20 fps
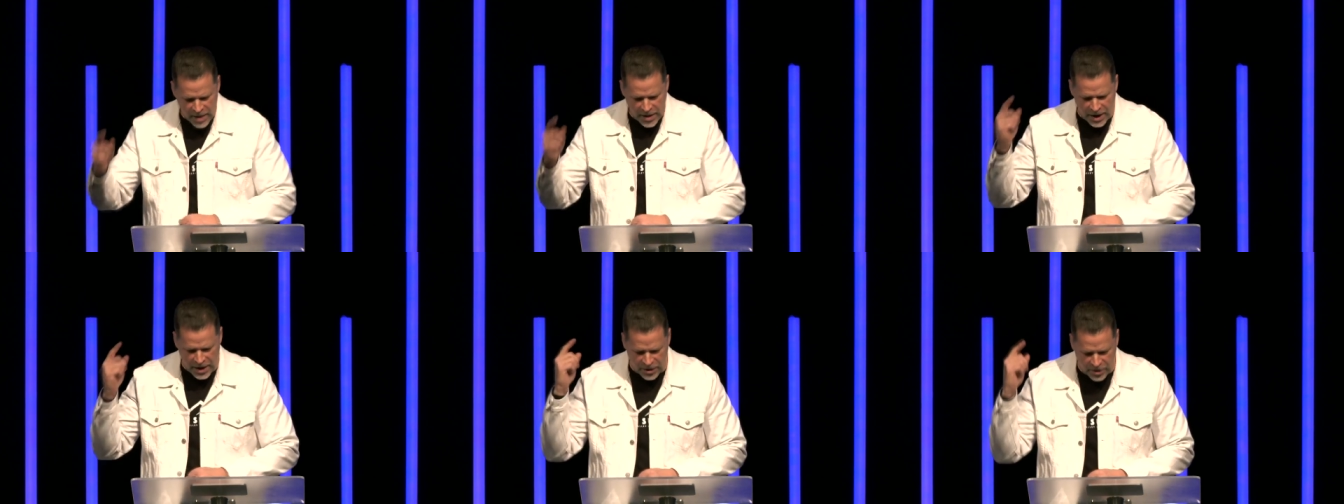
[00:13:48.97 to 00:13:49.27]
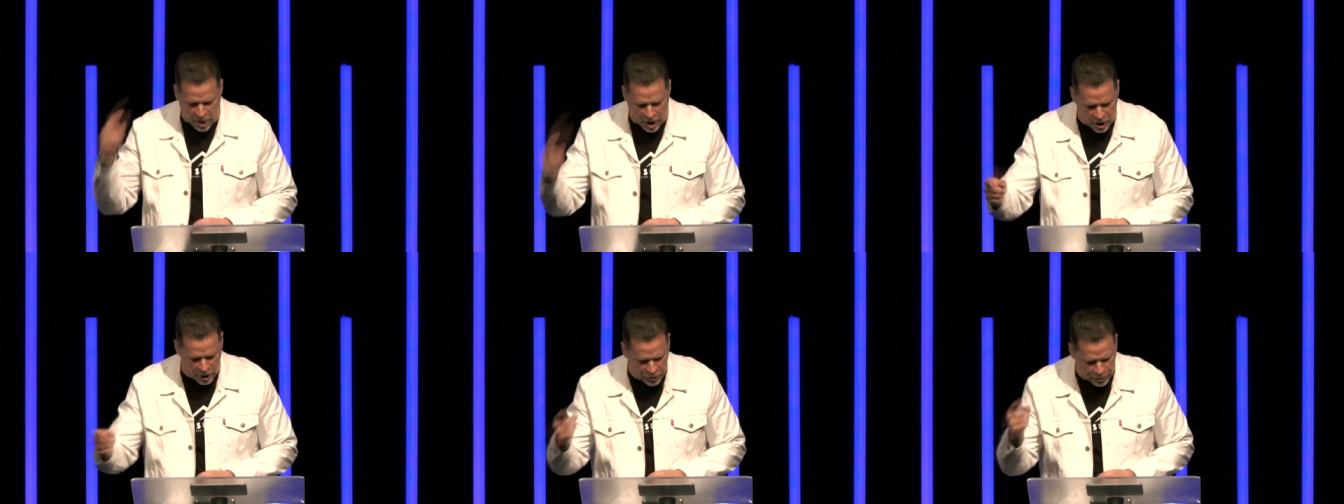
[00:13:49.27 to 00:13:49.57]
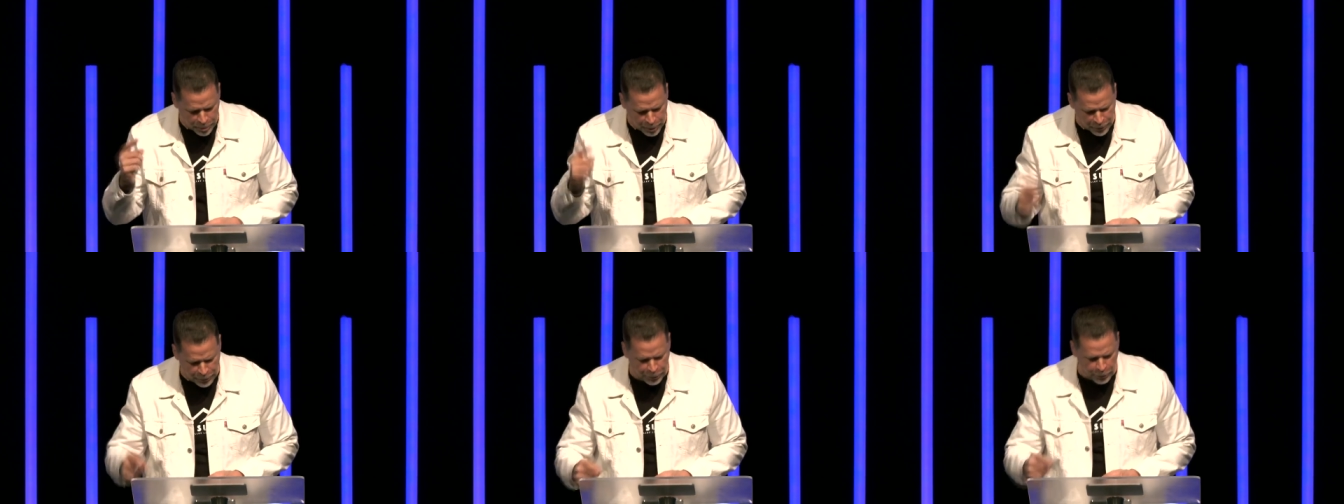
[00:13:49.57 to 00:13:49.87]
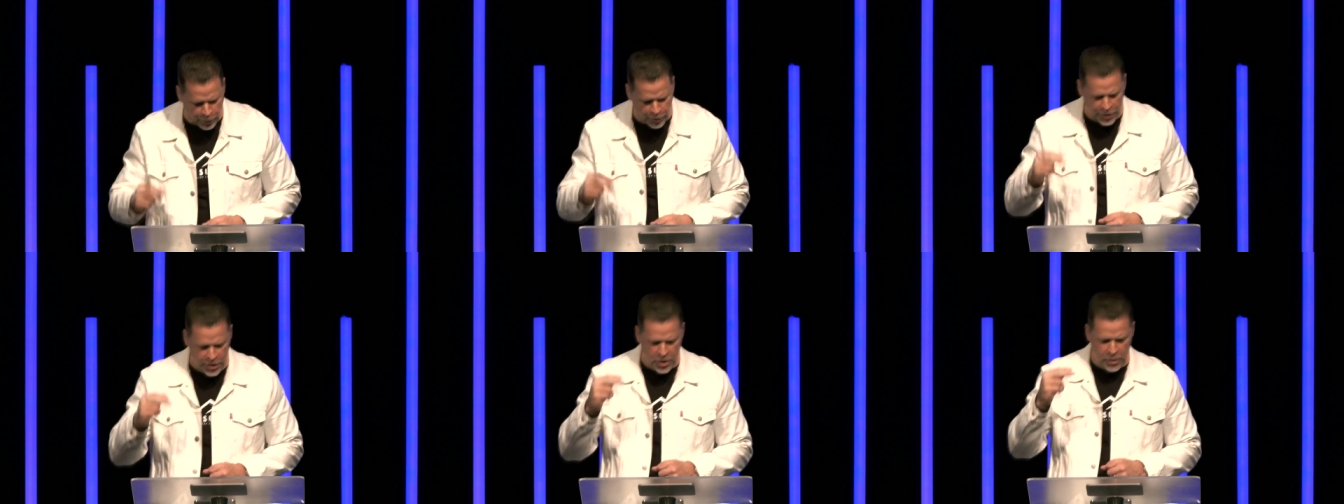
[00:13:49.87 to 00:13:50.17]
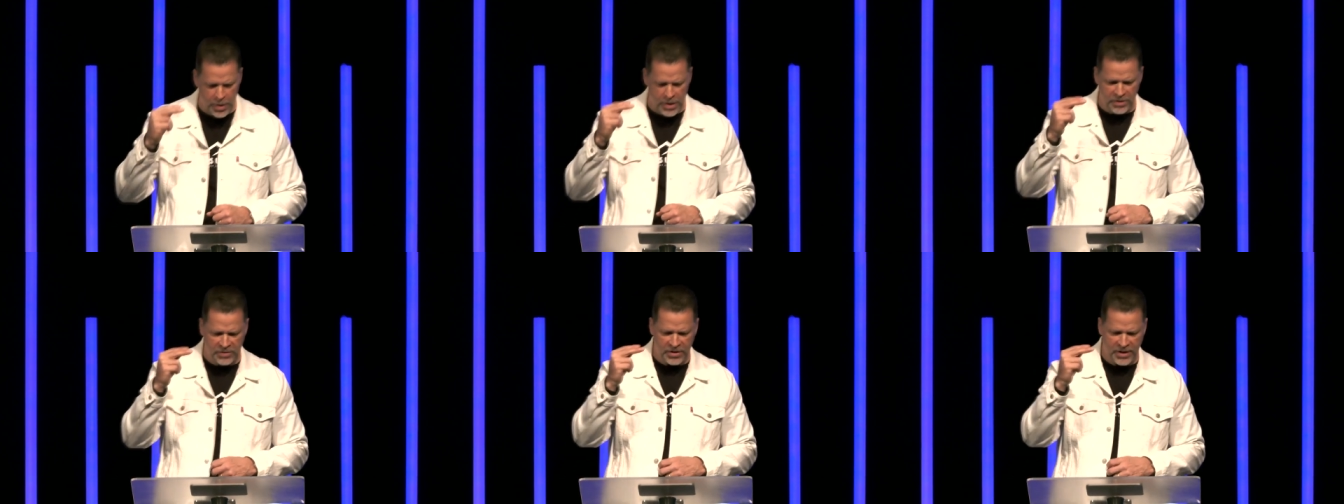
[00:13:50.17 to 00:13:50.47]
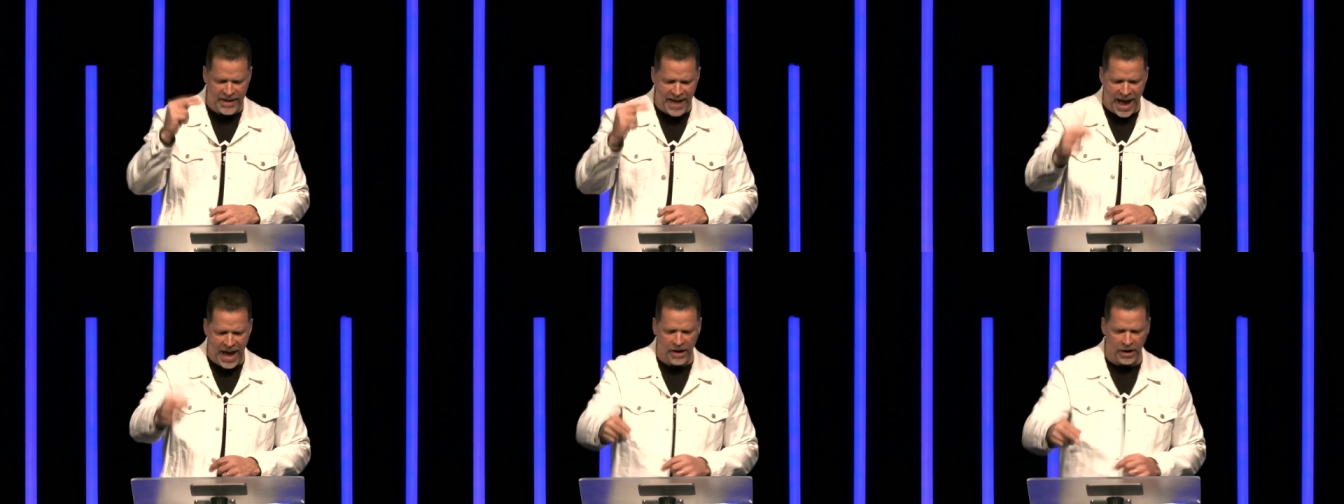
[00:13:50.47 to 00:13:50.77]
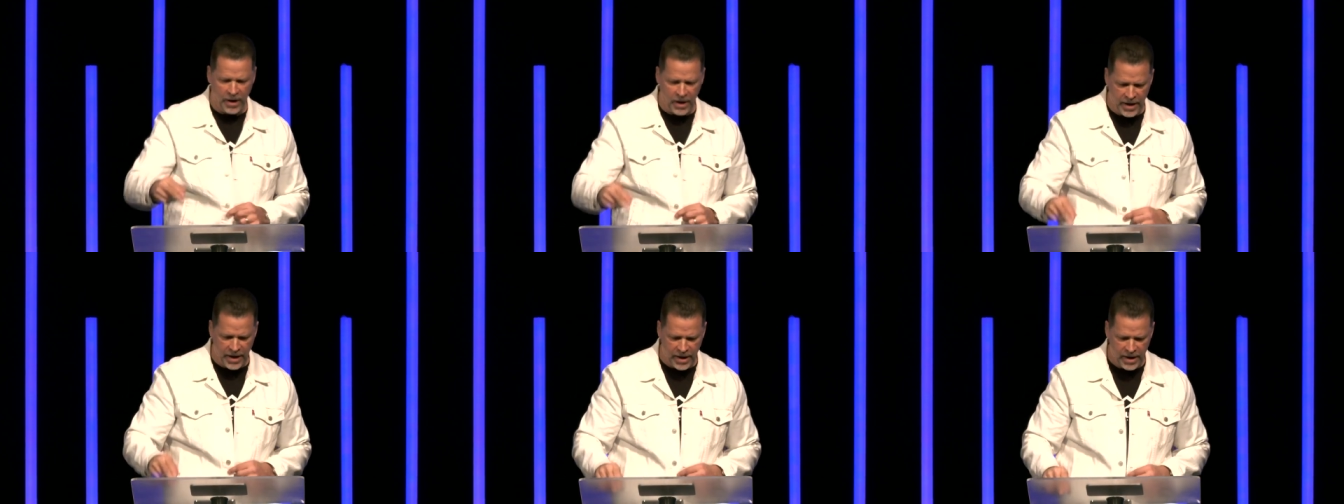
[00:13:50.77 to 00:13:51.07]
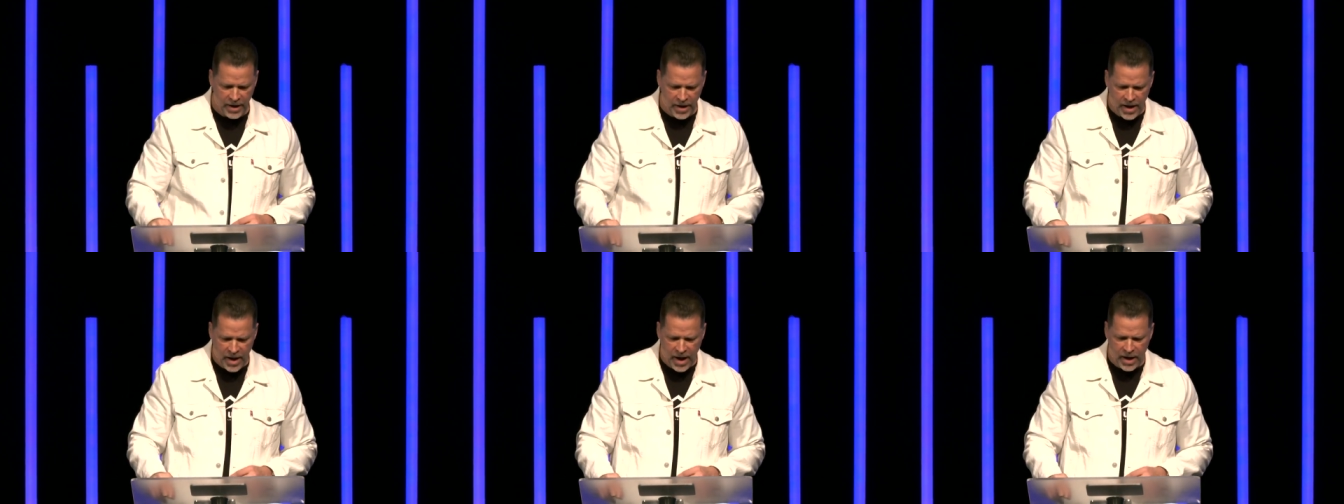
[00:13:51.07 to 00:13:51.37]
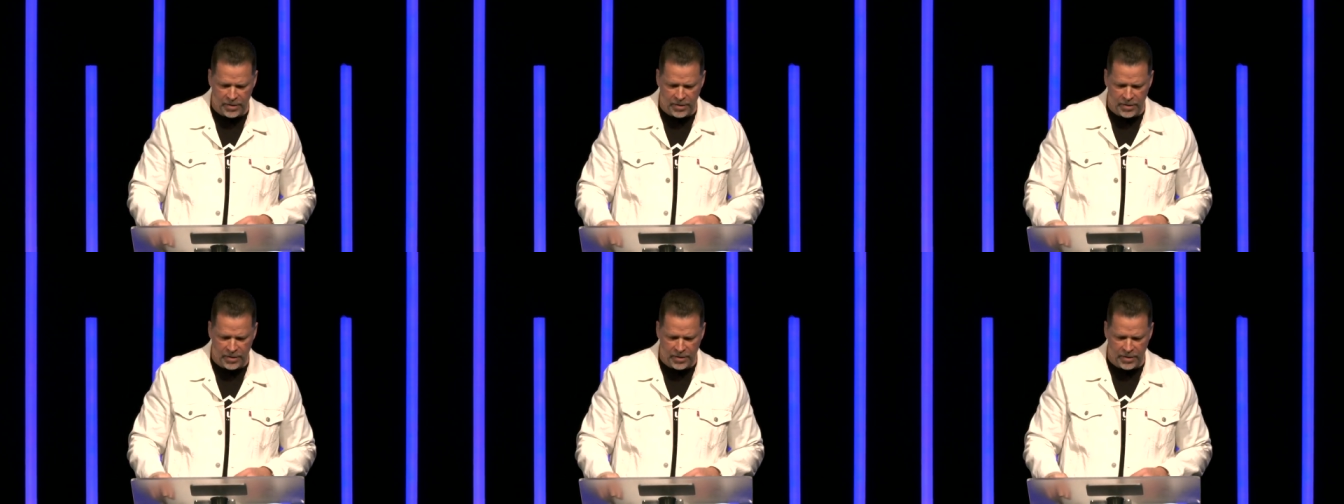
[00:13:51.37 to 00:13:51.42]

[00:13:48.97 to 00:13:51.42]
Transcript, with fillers: that he goes before you into Galilee,